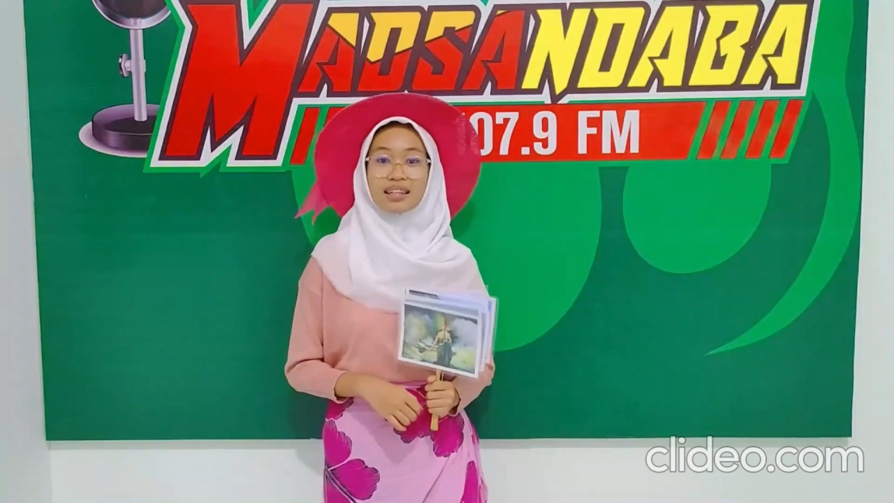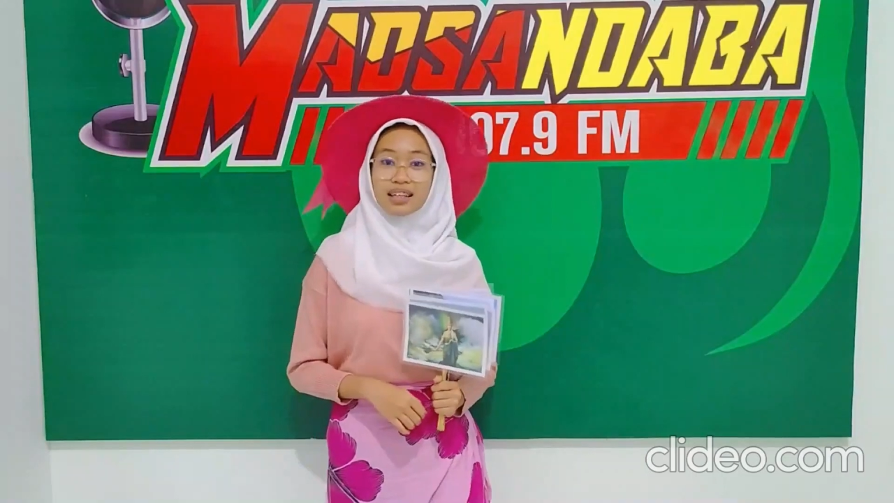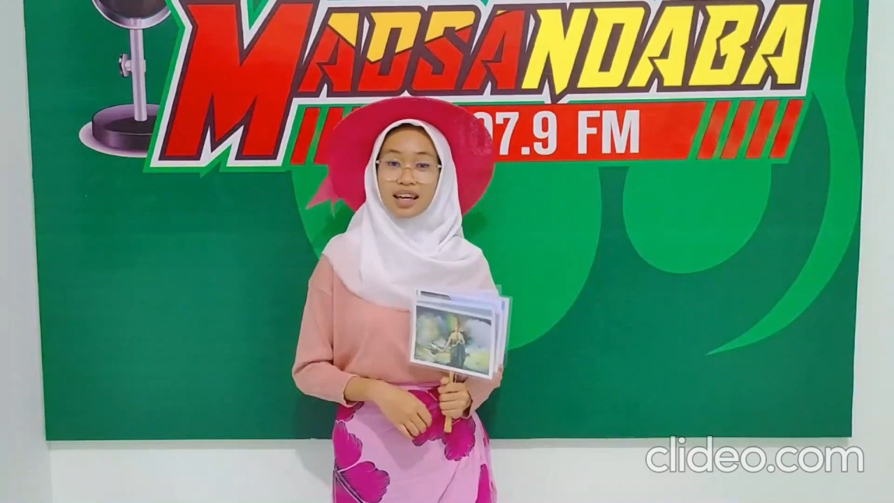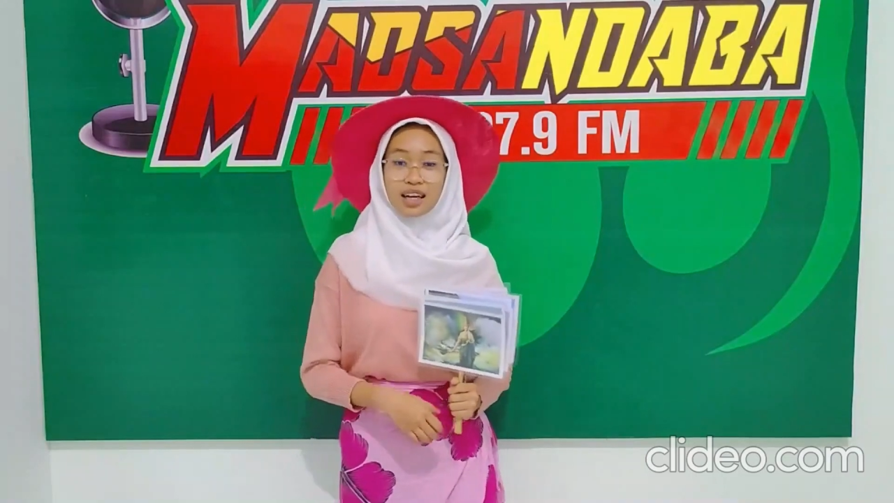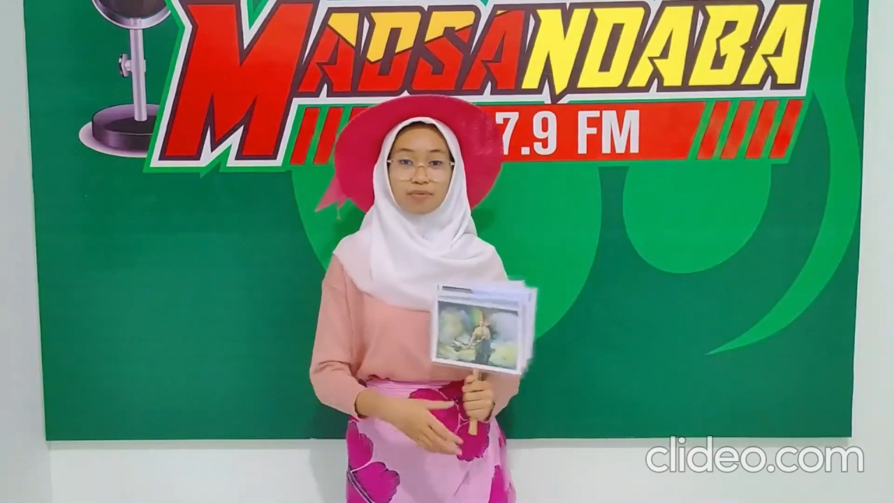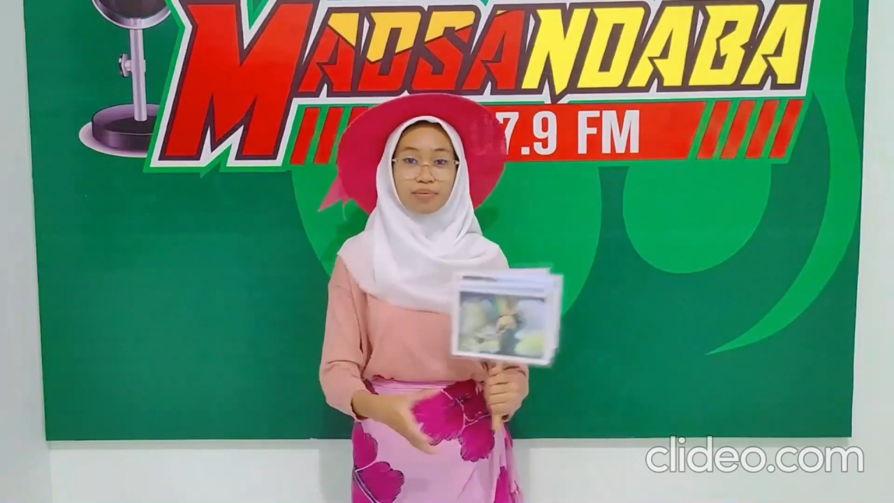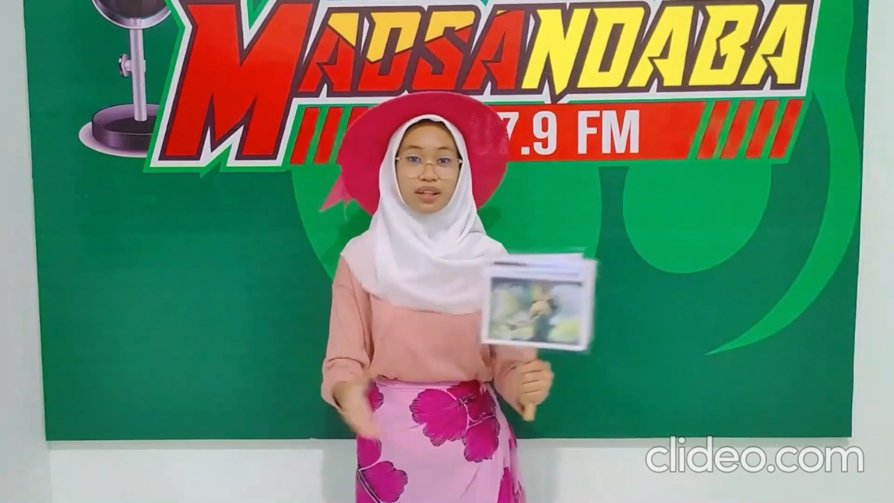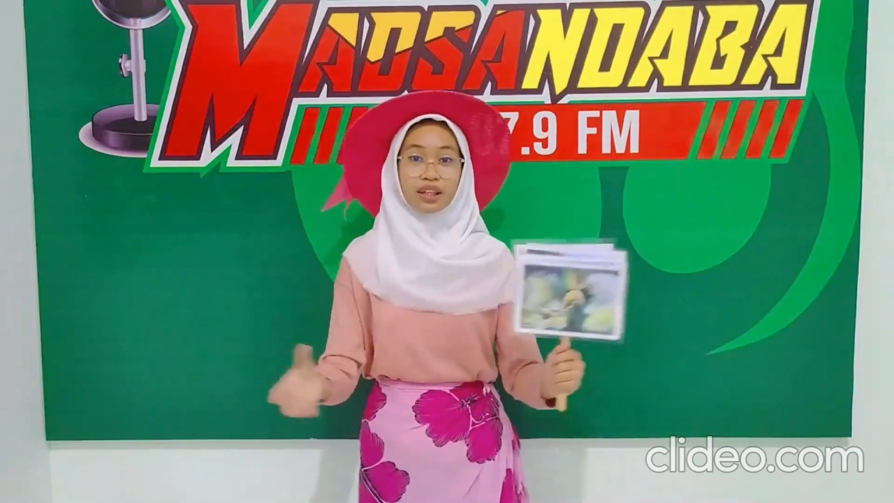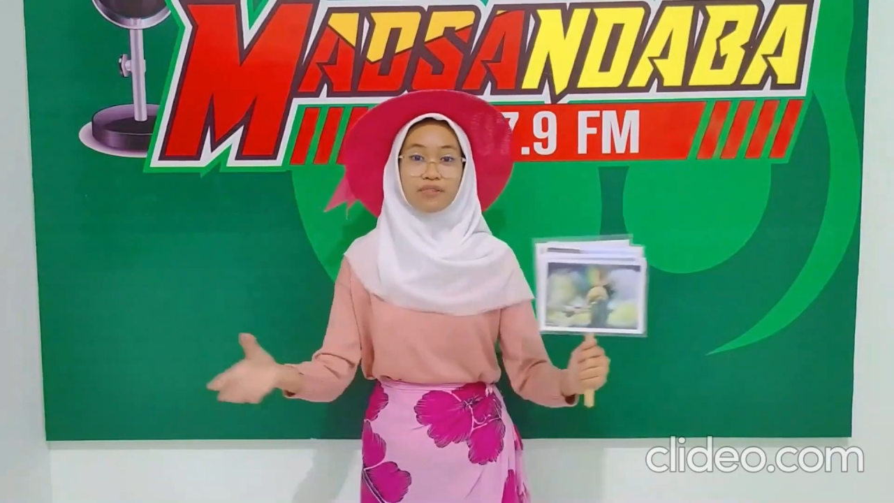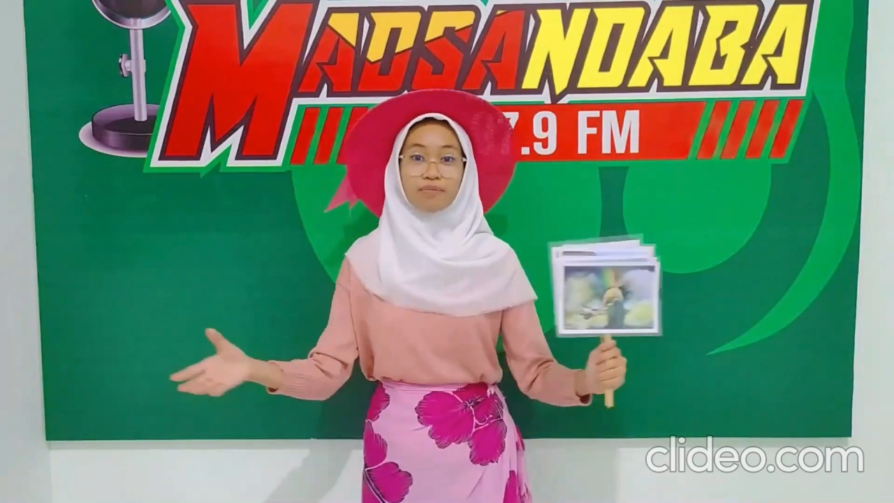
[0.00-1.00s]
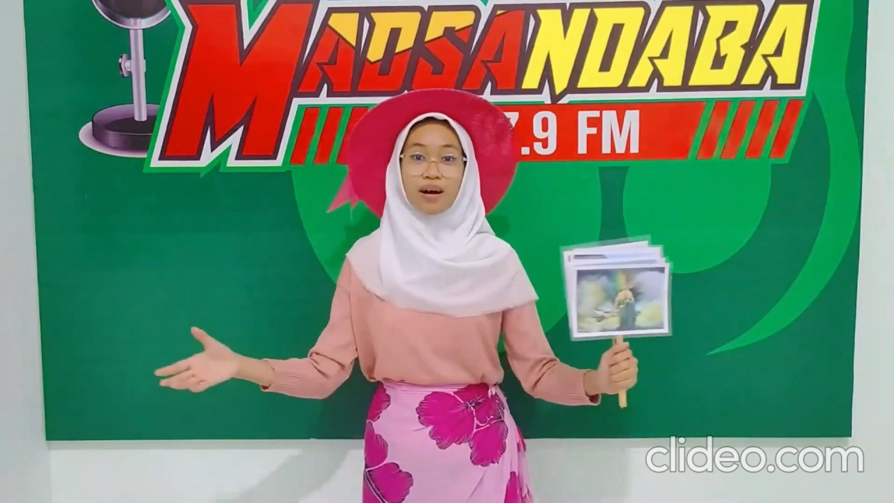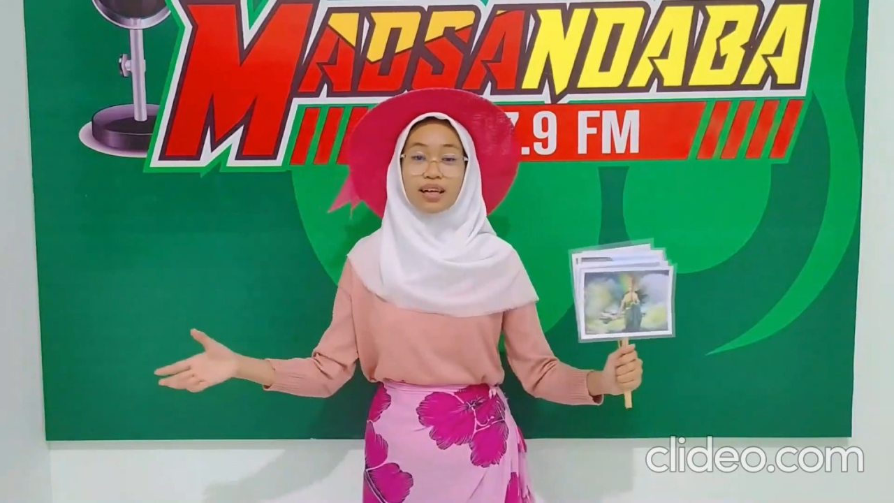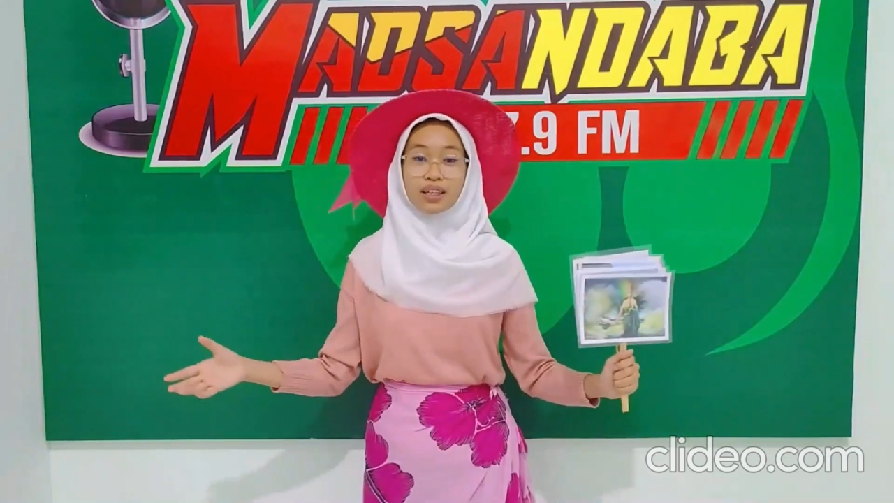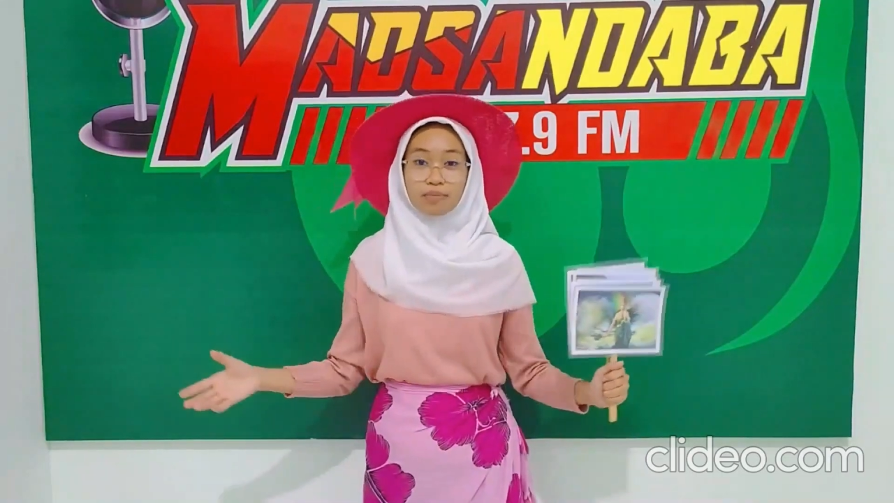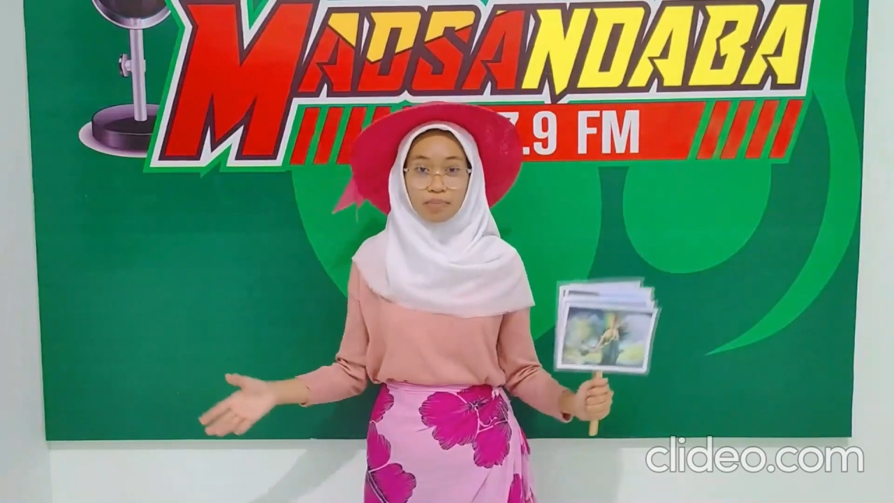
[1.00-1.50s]
that are believed
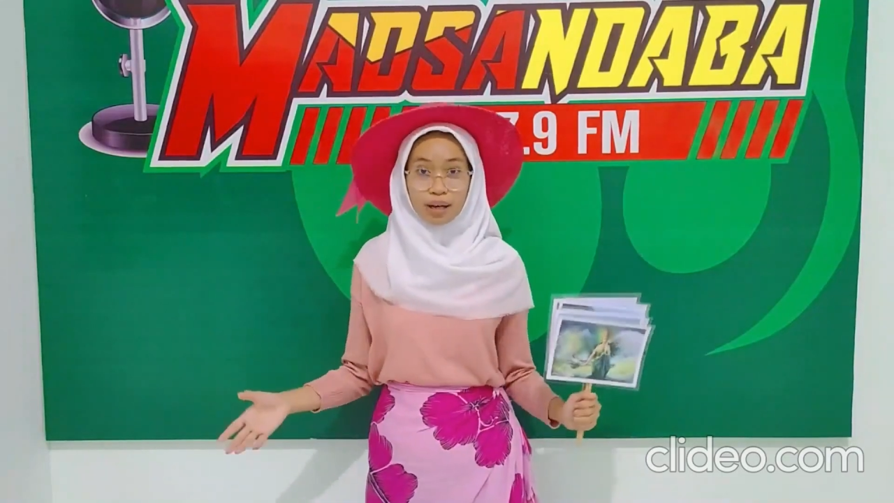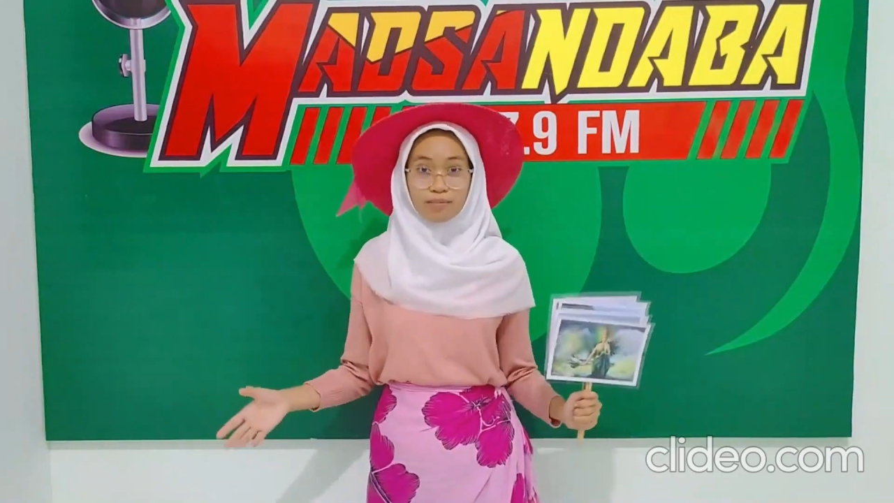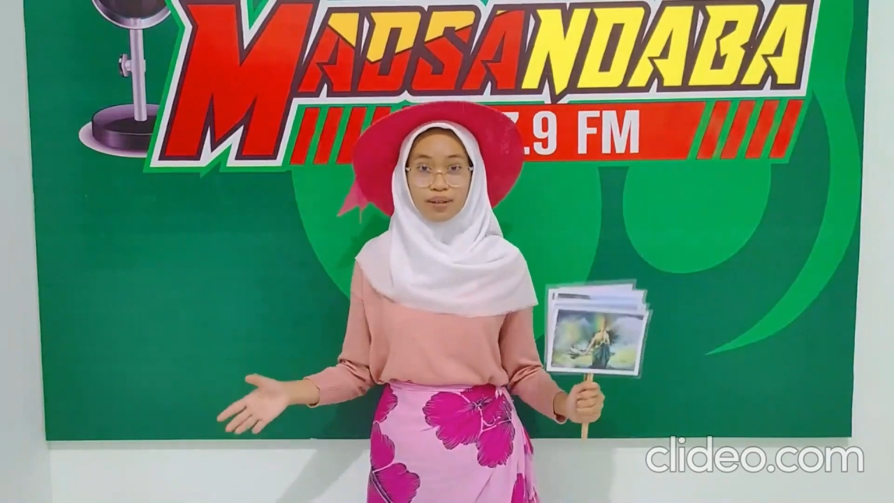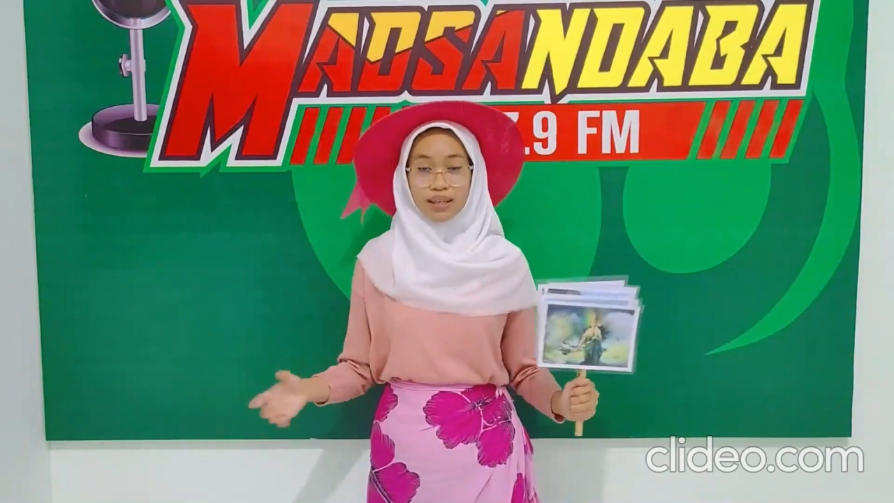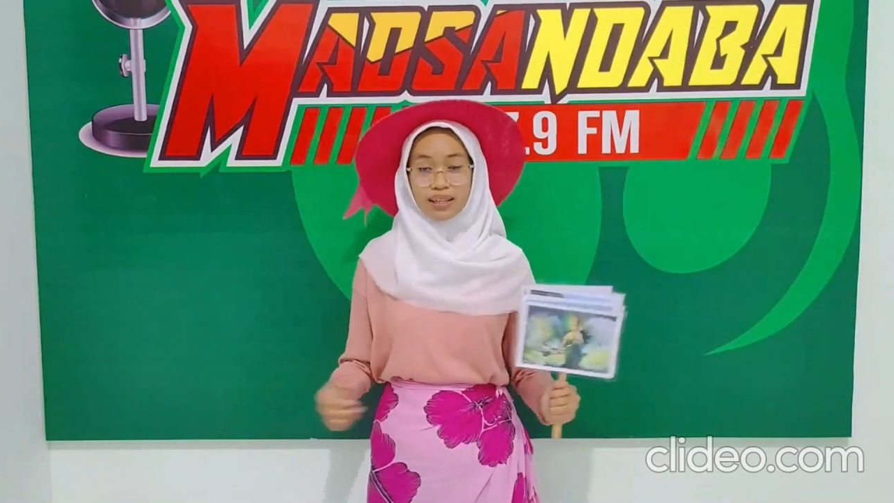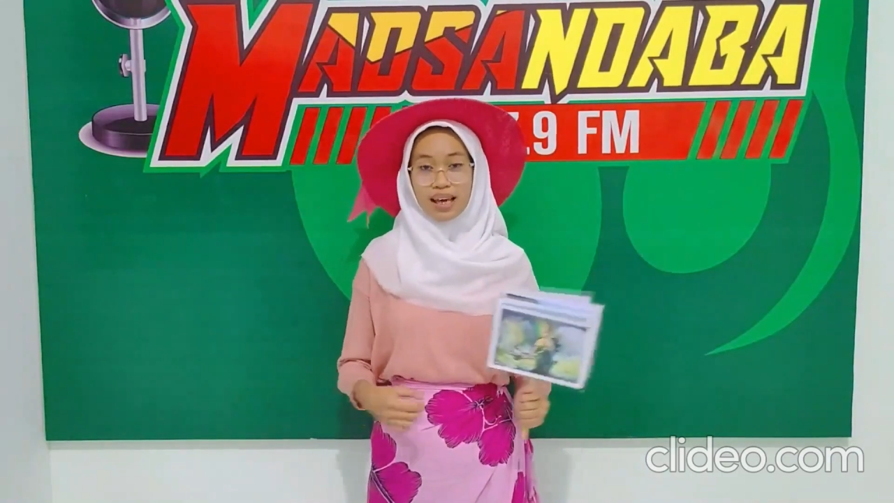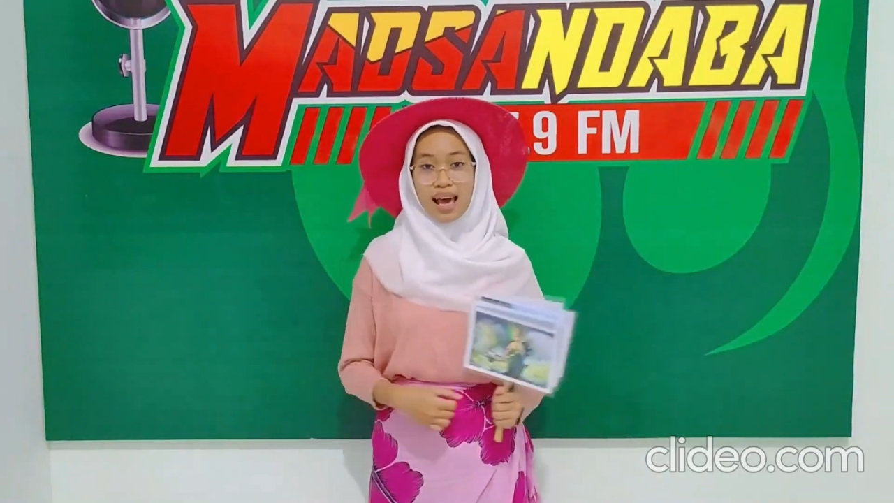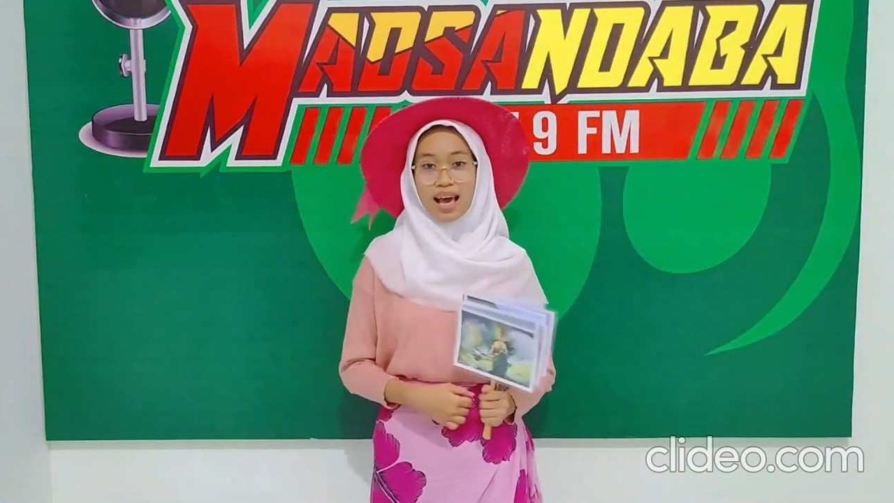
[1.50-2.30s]
by the public.